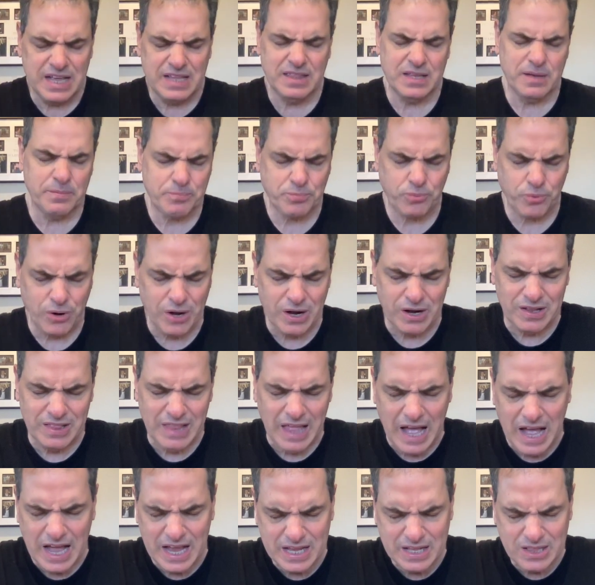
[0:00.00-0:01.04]
on the prayer
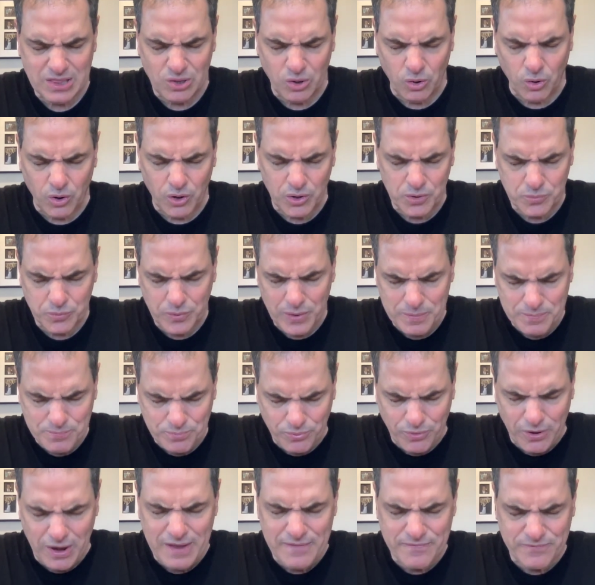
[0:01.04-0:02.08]
line, Lord. We
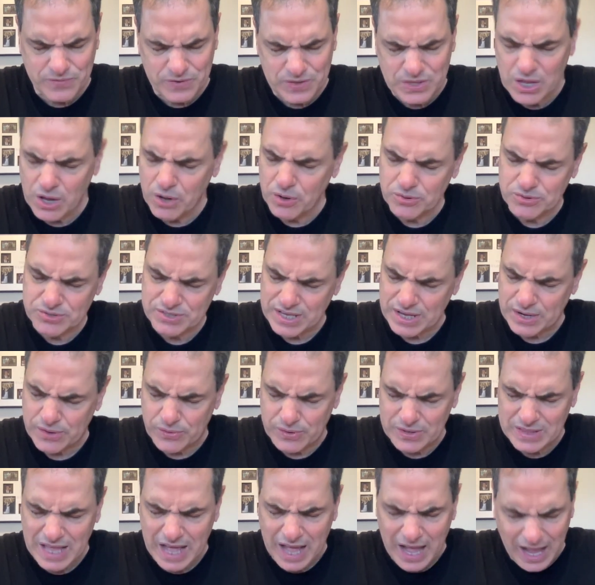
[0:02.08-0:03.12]
pray for those that
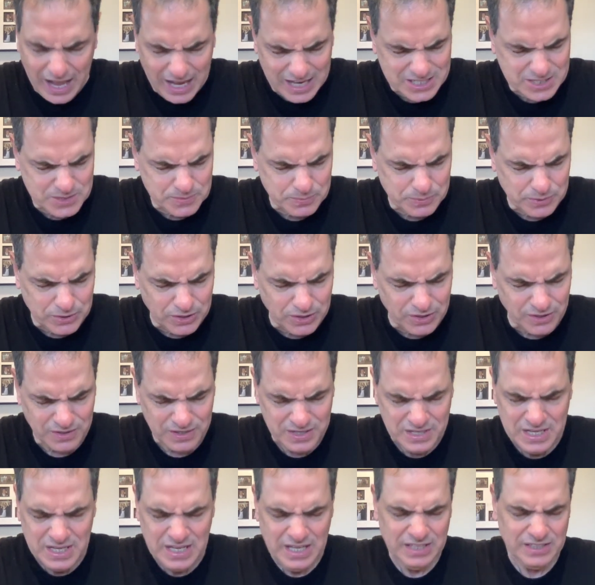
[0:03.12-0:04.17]
are in the hospital,
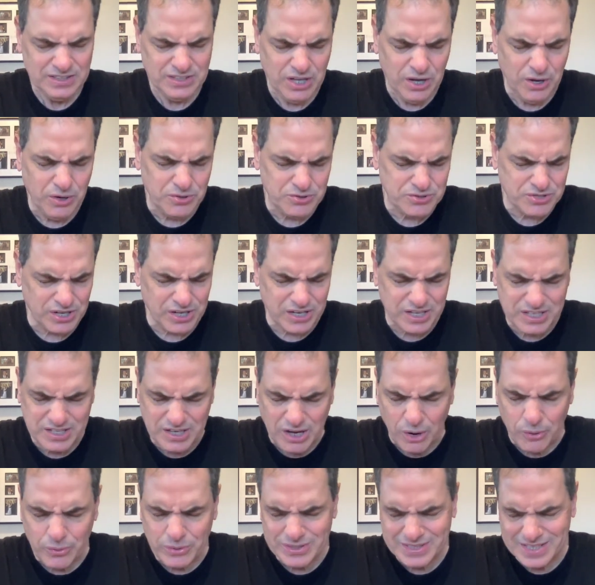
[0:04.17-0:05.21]
those are
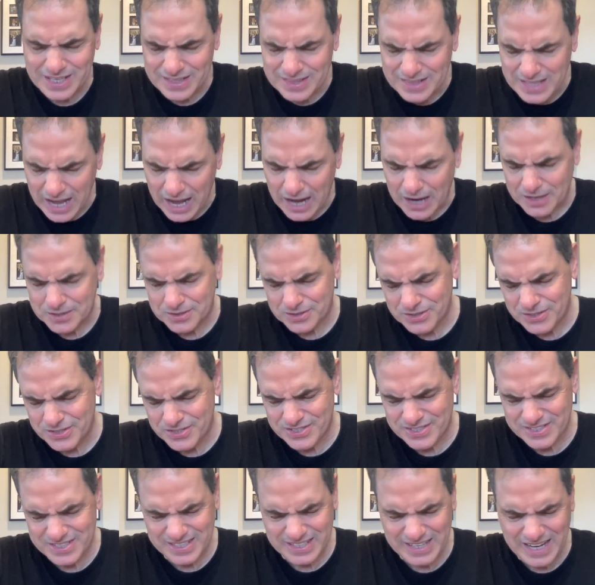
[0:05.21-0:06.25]
going to
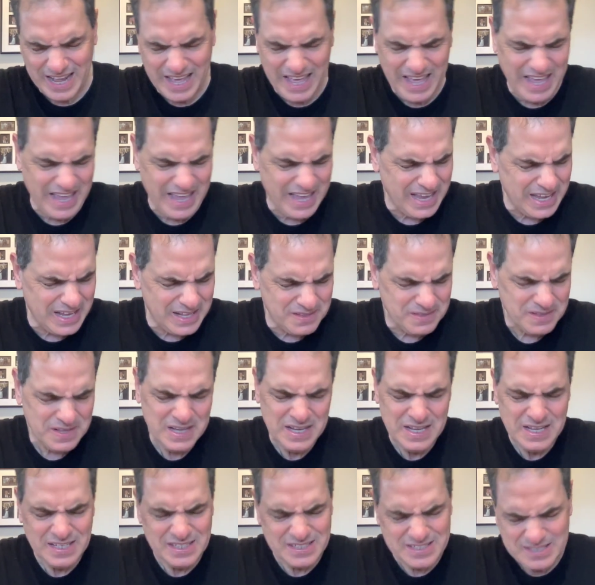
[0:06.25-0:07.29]
doctors today and
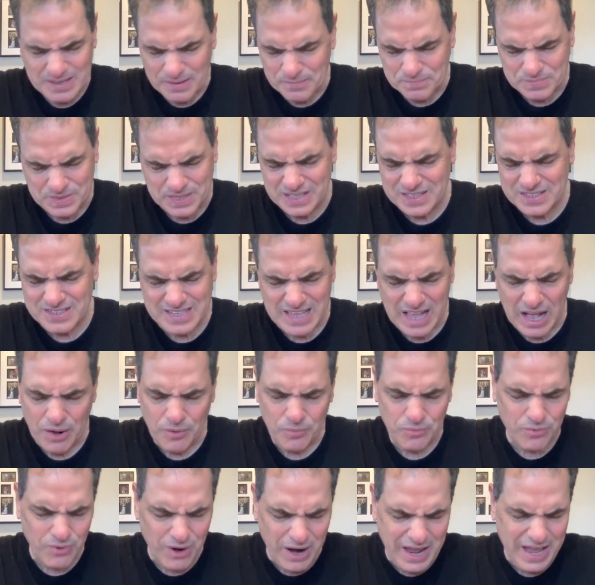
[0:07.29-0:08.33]
something's
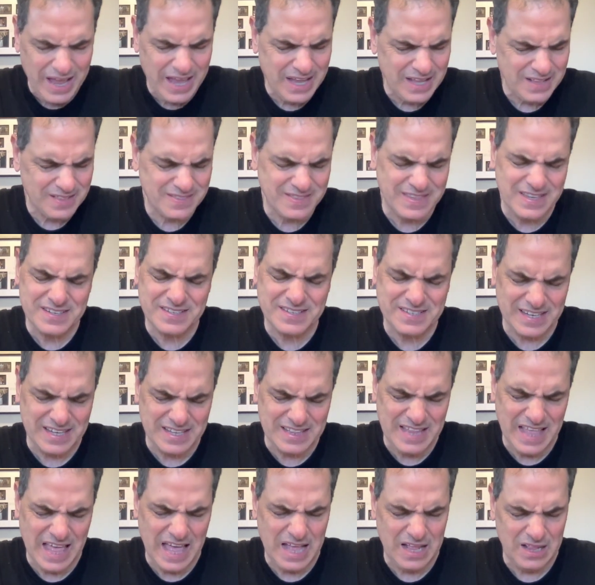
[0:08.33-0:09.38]
not right, this
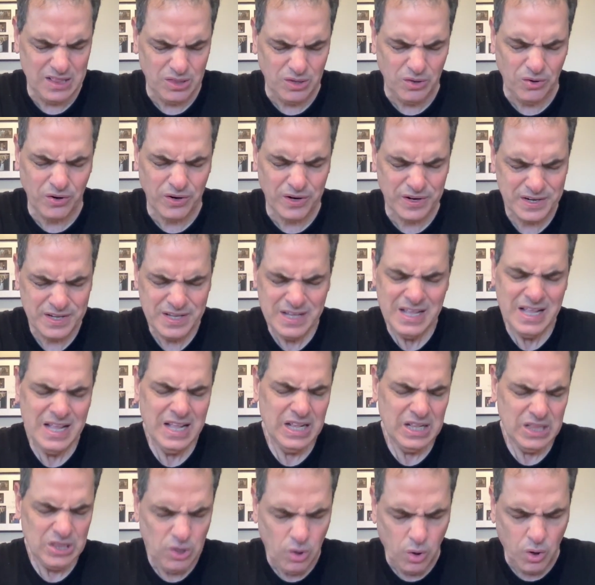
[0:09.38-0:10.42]
and that, Lord.
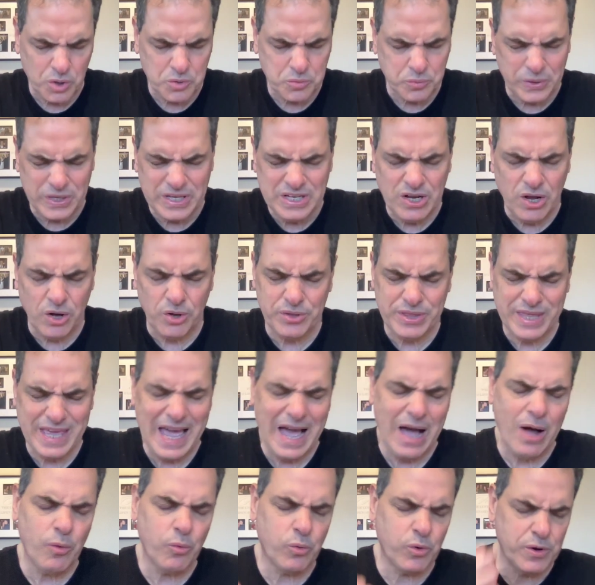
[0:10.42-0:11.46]
Lord, we know the
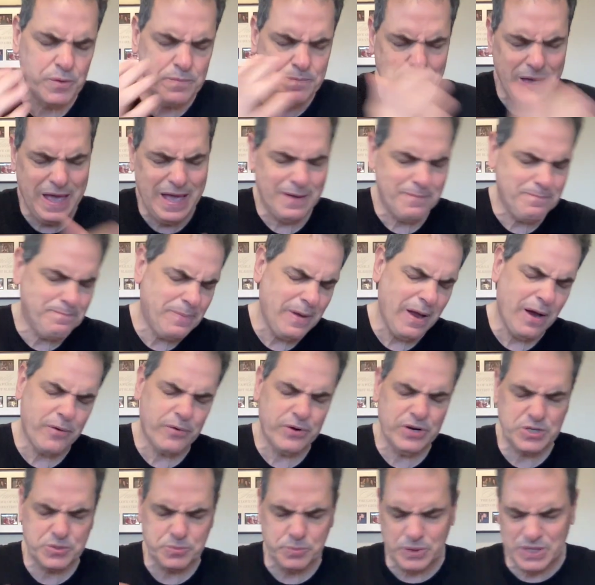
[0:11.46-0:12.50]
outward man
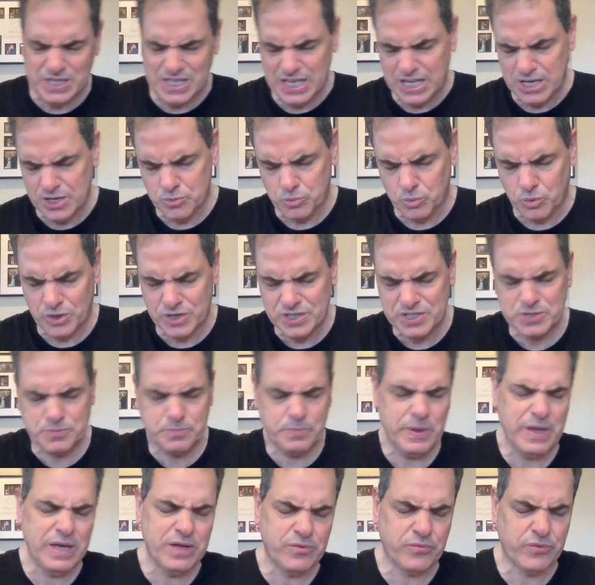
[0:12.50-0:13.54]
perished, but the inward is
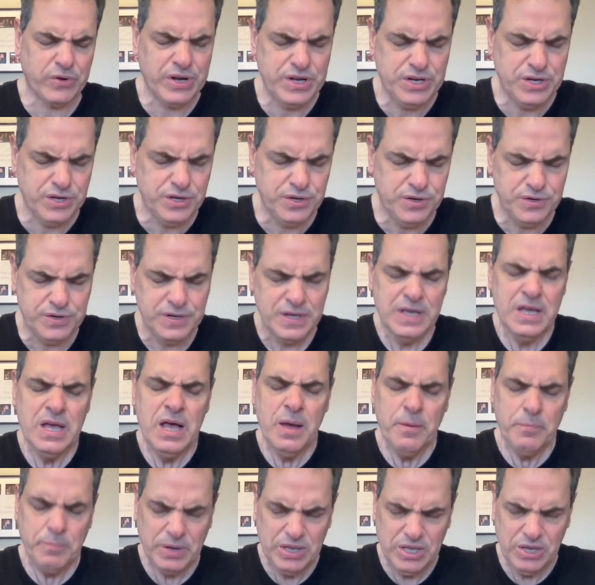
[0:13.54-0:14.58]
being renewed.
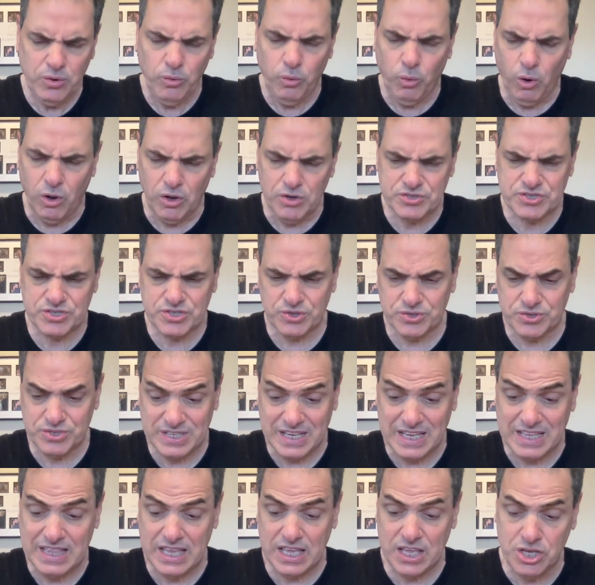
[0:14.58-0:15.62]
But you also
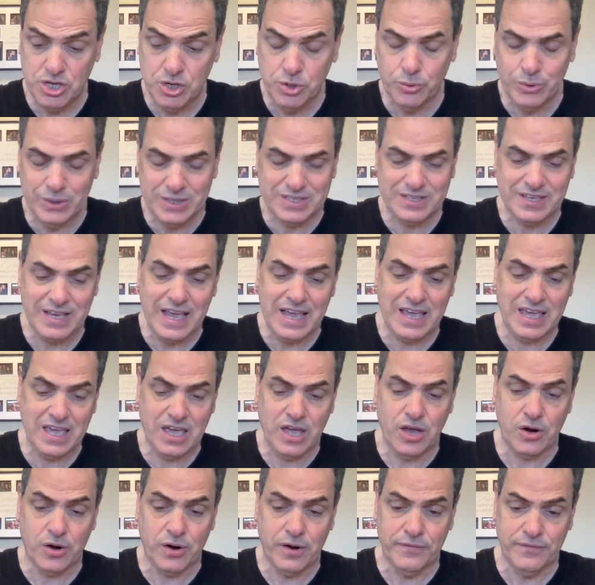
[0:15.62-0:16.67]
said that you would take
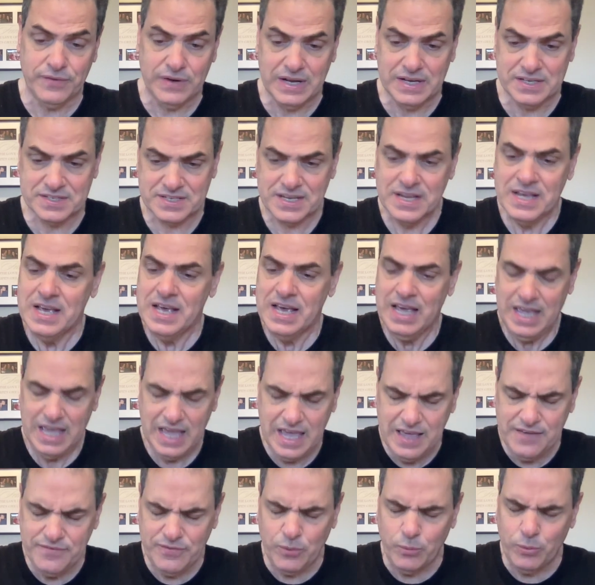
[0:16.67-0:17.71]
care of us,
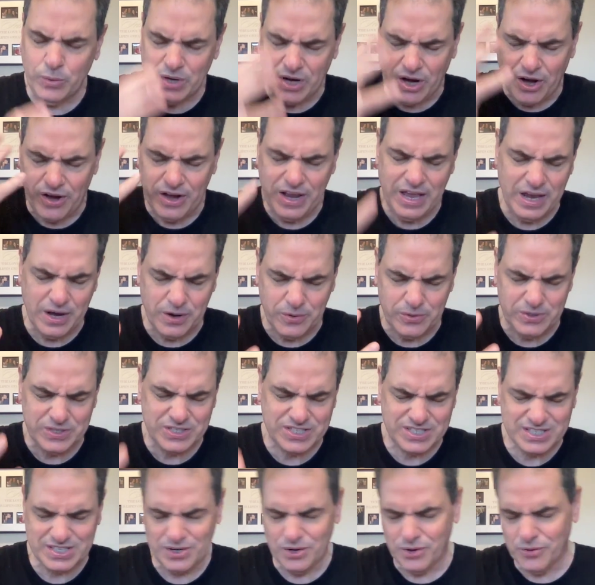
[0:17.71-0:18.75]
even when our hair
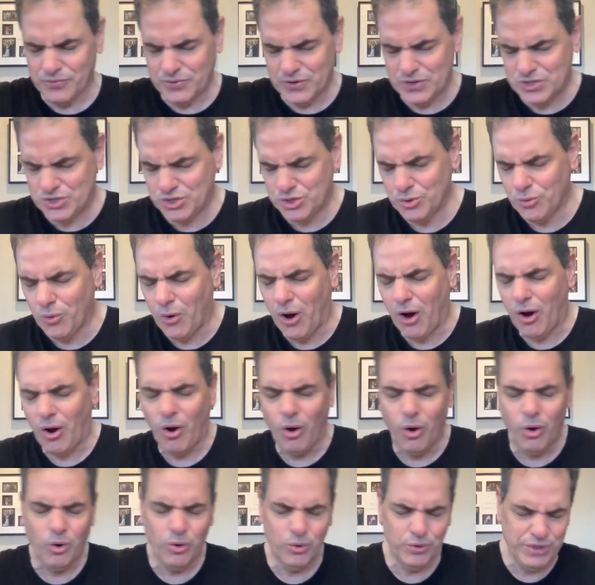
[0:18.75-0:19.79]
is silver, to our
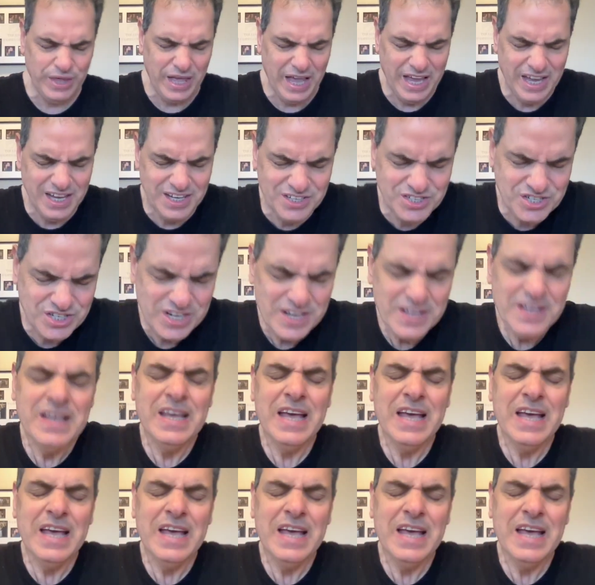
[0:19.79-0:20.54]
old age.